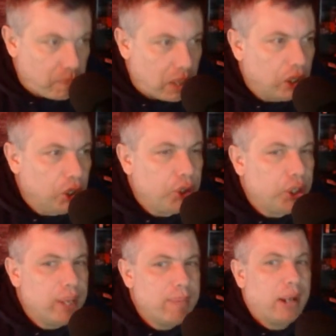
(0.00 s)
Luke
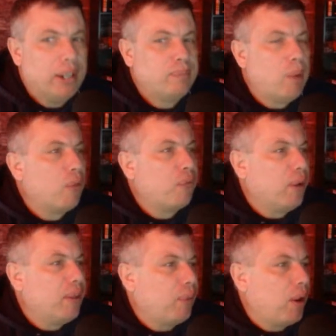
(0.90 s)
Goody buries both
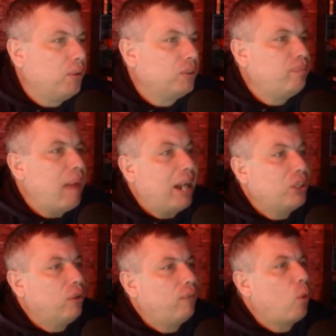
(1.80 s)
free throws, back
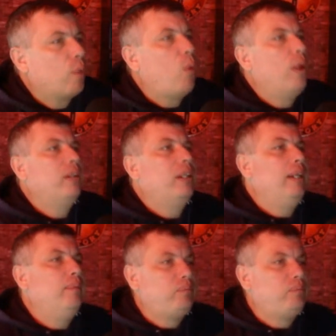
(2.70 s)
to a 4-point lead.